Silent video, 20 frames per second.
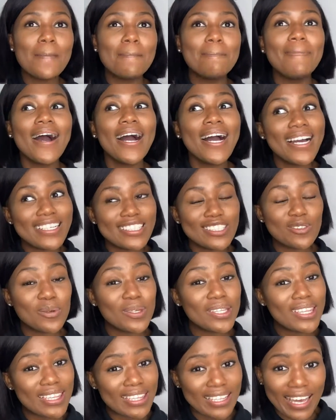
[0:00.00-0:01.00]
but
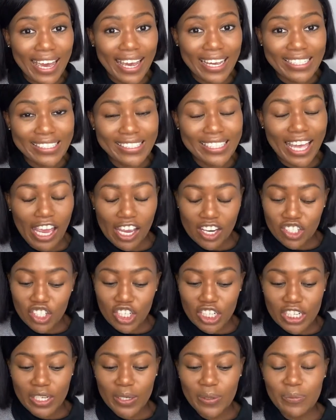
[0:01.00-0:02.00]
with that
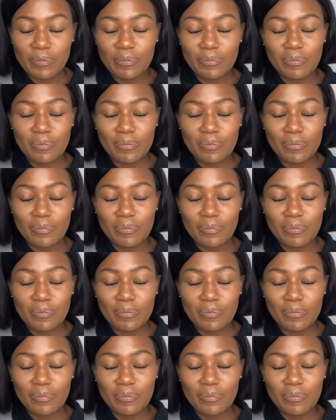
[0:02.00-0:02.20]
actually